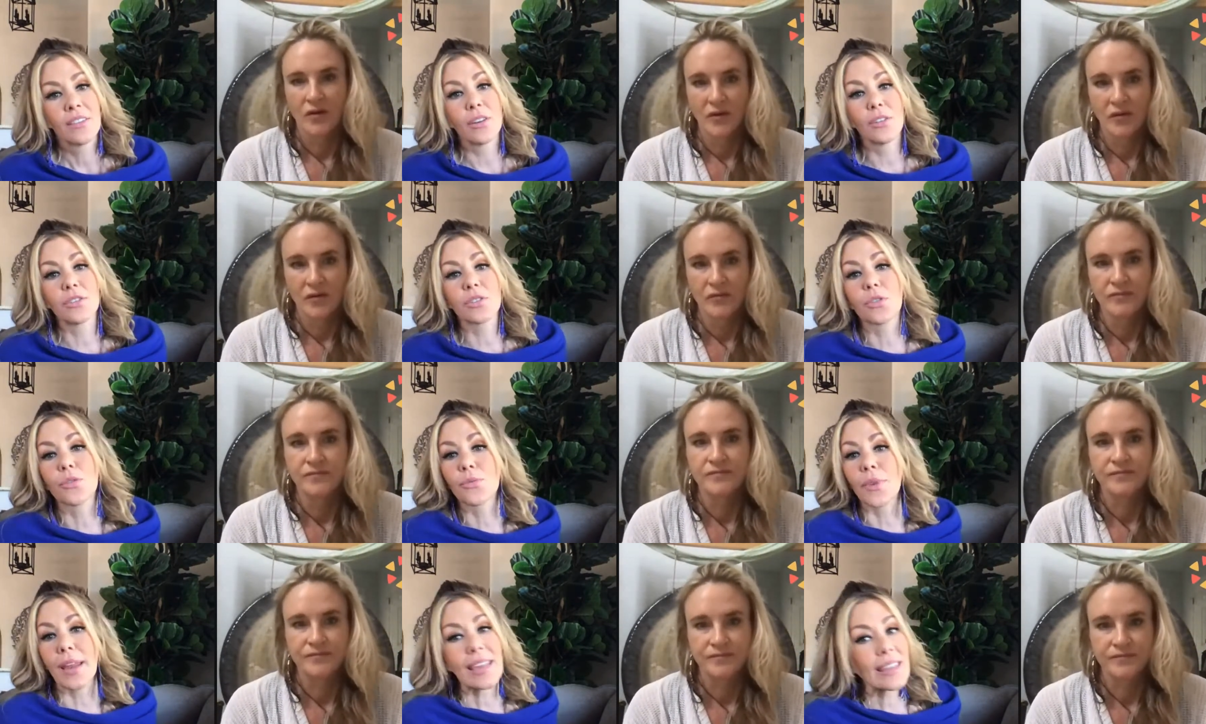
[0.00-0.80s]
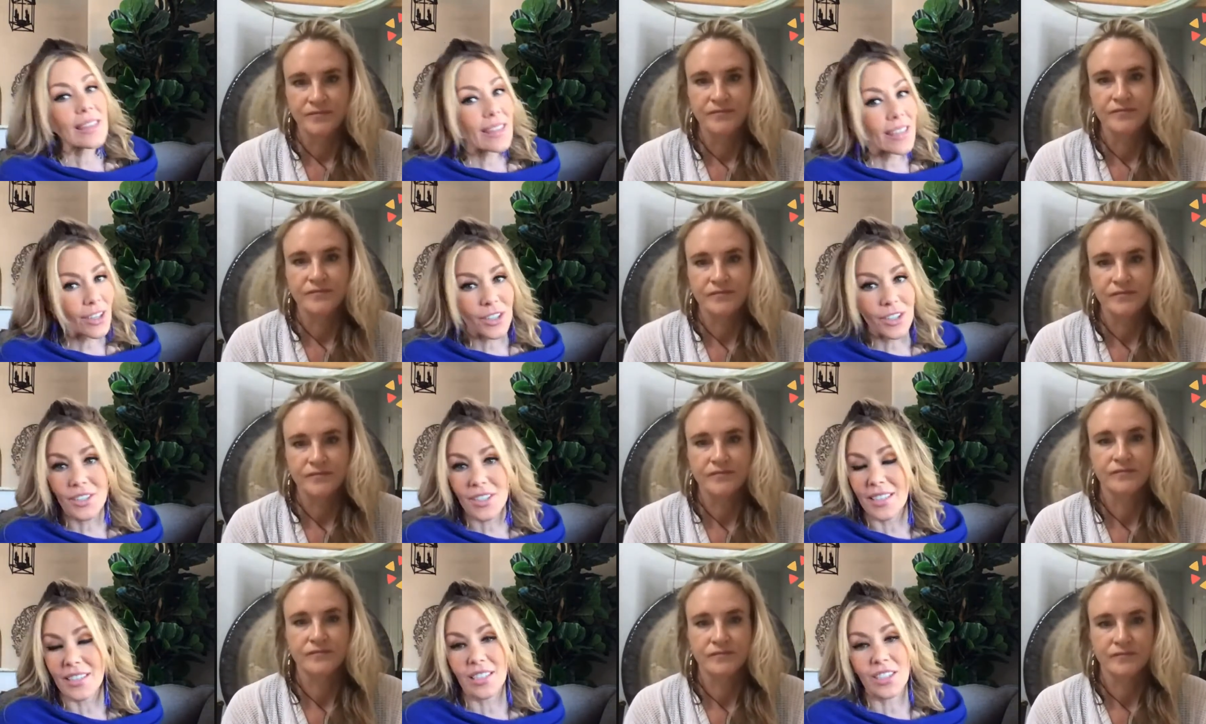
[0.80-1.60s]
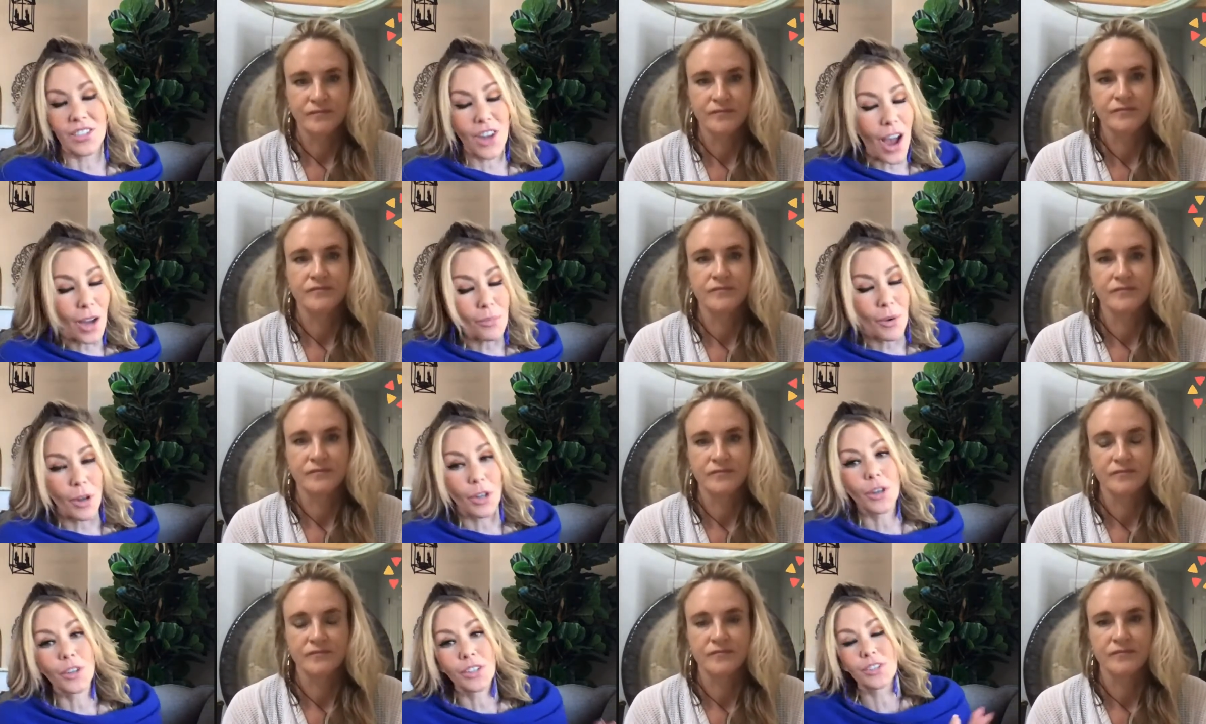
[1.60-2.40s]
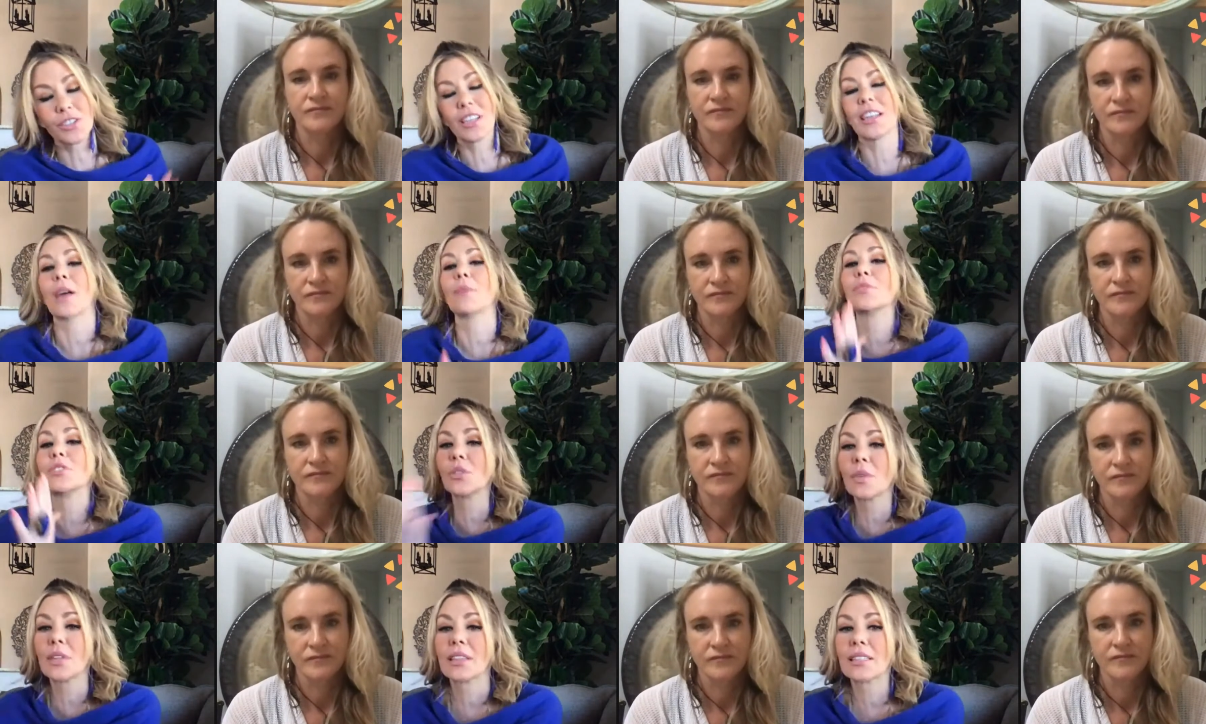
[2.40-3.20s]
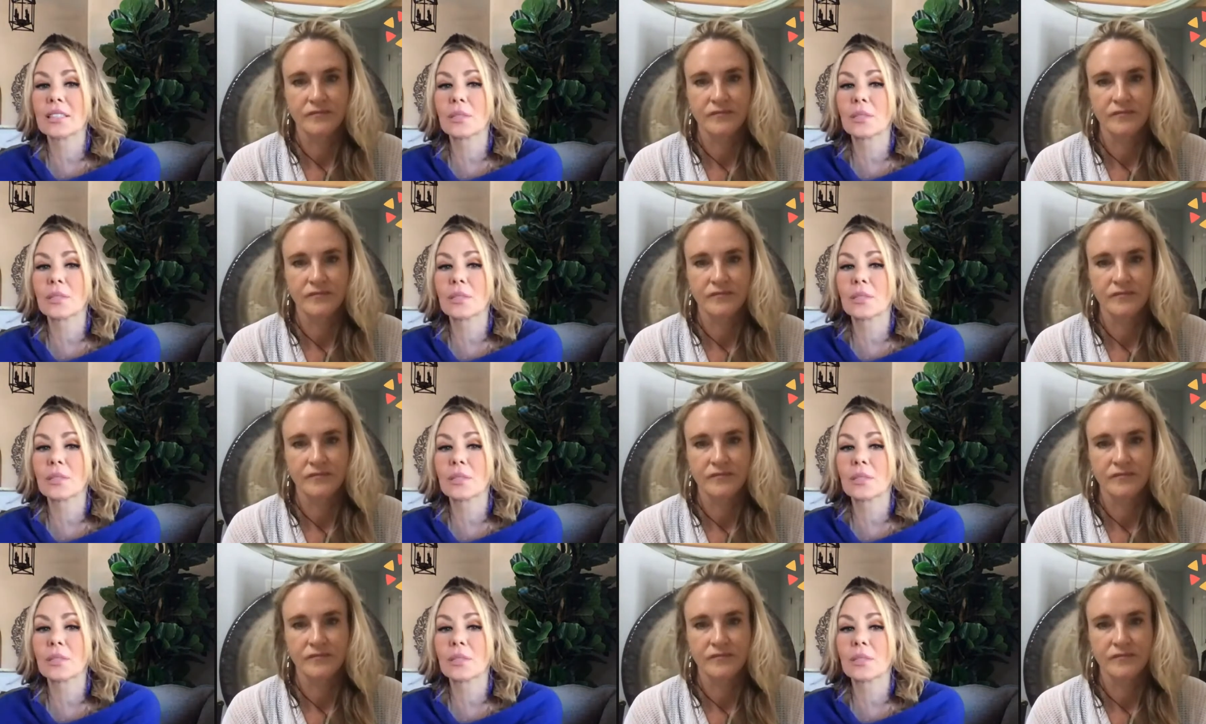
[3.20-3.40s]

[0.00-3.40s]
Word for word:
Speaker 1: those great years as a stockbroker and you said i'm doing this